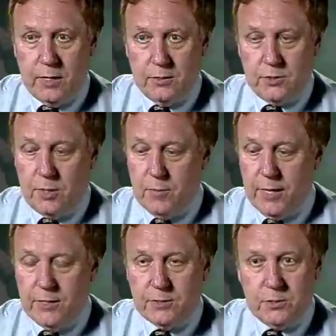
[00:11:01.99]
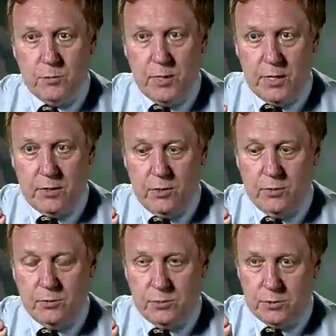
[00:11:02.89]
Some cases we can
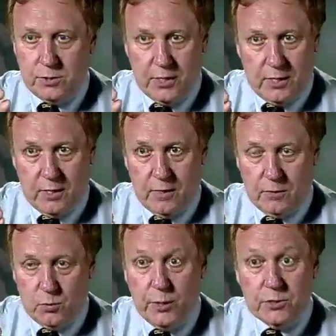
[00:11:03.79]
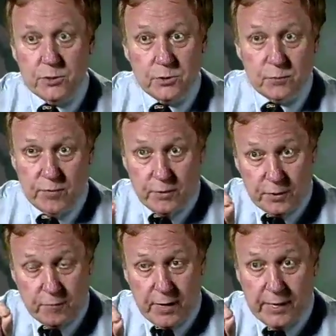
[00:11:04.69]
use tweezers, very
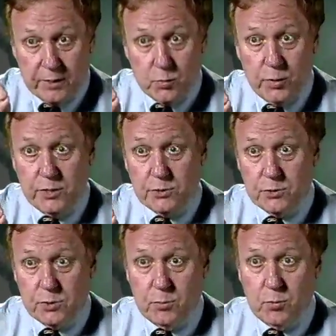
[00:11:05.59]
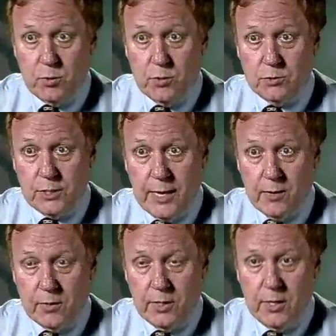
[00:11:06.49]
fine tweezers, to pull those
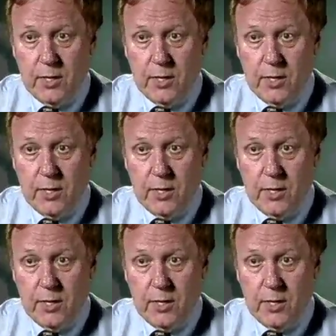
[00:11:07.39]
out,